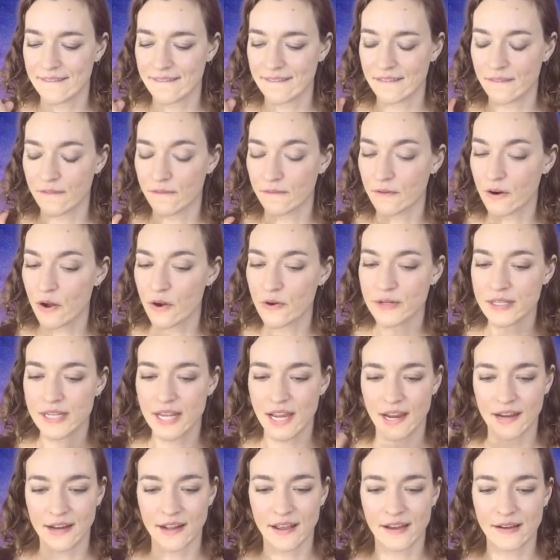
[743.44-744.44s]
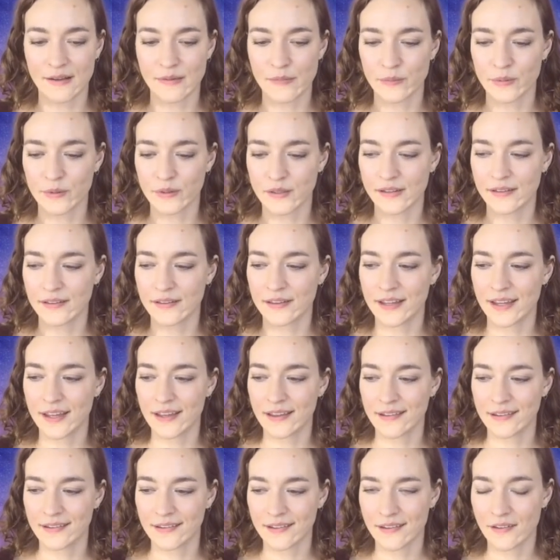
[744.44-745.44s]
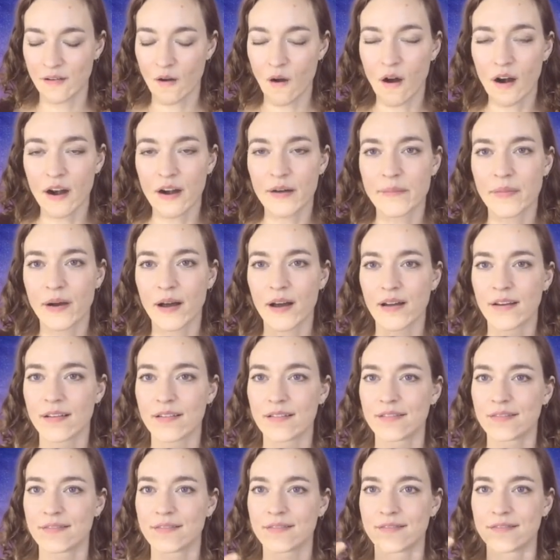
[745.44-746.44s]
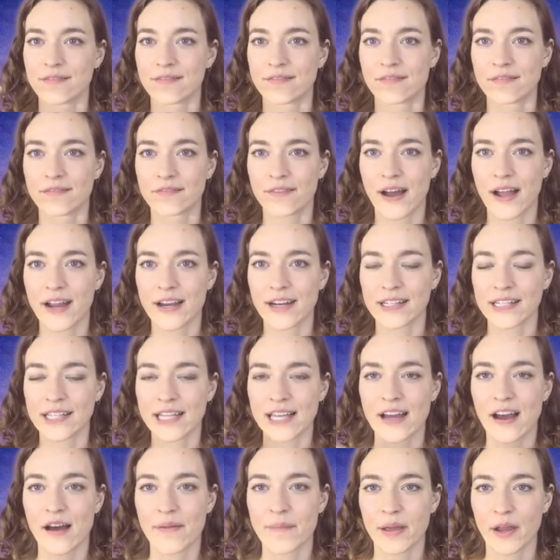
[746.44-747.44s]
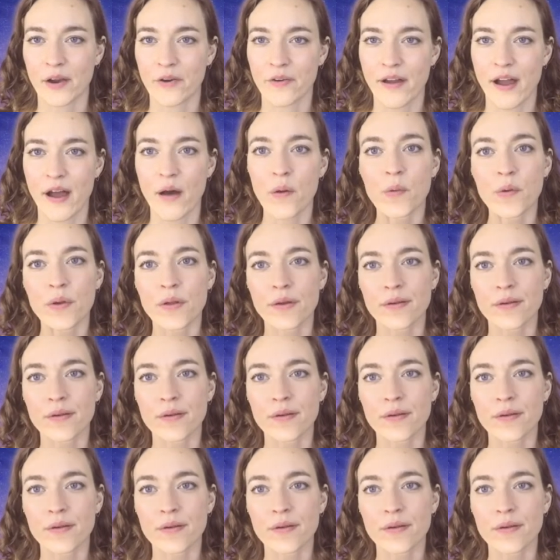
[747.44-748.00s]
rotating completely, karma finally coming around,